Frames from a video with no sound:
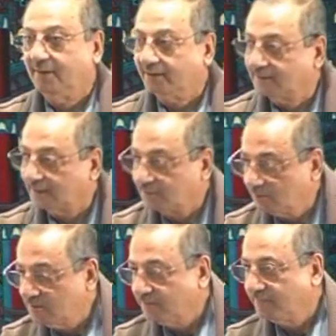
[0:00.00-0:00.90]

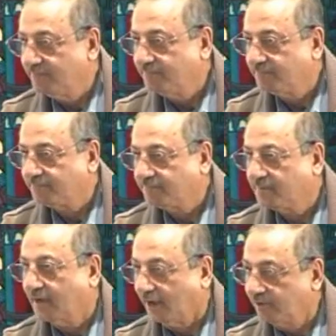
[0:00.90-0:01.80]
maridatun.
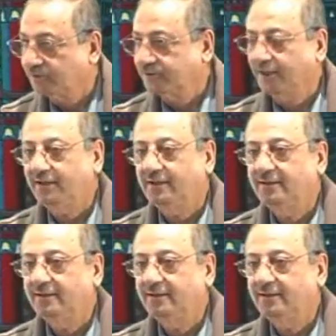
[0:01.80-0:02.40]
Are you sick?